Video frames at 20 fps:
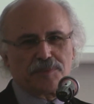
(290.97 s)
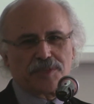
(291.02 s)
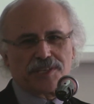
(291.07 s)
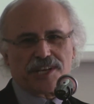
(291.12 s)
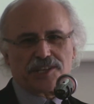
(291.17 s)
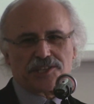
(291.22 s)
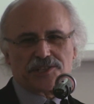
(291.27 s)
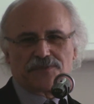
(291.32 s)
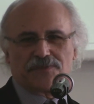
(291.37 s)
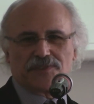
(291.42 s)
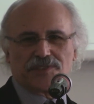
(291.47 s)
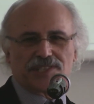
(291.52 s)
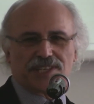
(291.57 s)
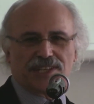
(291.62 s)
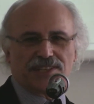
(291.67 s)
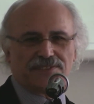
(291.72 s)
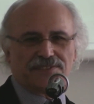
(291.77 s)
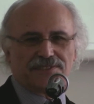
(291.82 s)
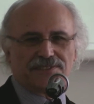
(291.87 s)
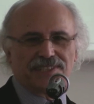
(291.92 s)
protection for
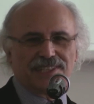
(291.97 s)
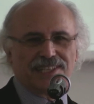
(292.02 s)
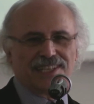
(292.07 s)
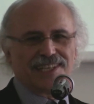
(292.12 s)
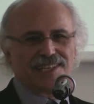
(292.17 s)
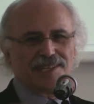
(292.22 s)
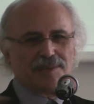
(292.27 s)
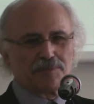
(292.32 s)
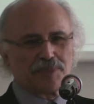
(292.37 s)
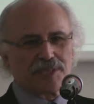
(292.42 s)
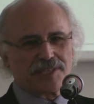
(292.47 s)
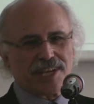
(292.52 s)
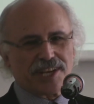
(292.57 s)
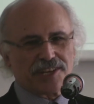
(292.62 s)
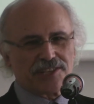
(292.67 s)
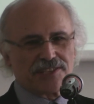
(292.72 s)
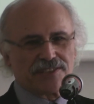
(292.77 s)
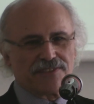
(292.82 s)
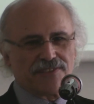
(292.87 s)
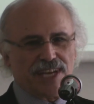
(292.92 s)
self and
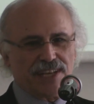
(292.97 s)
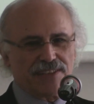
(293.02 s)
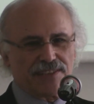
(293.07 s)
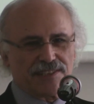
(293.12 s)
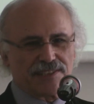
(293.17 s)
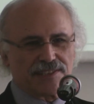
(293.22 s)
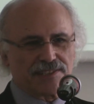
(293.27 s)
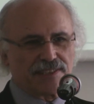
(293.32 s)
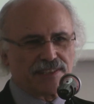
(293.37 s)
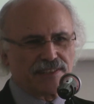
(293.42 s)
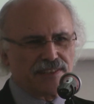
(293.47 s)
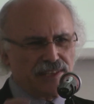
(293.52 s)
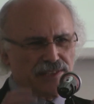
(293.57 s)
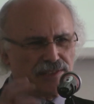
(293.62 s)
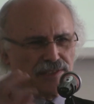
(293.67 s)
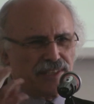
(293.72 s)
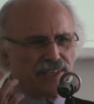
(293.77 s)
protection of others, that